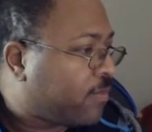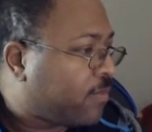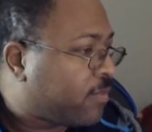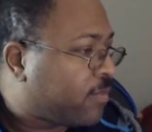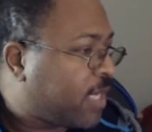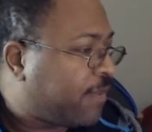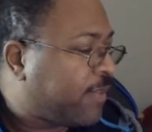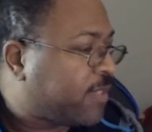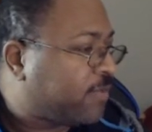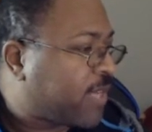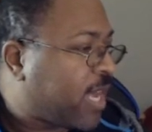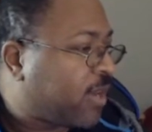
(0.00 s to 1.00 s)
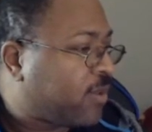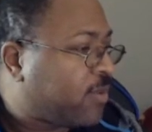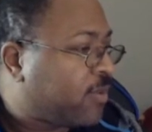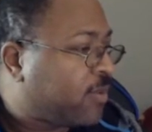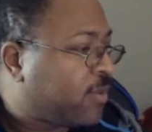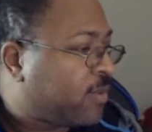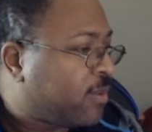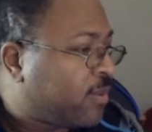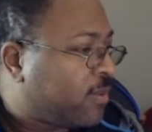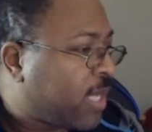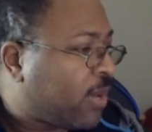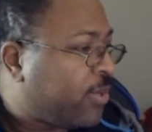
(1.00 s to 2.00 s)
defensive tackle
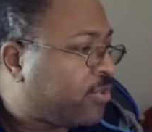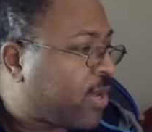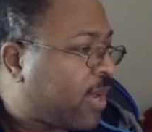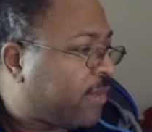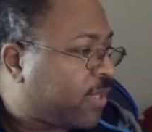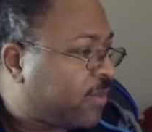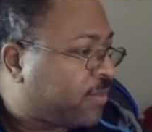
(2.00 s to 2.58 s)
that we drafted.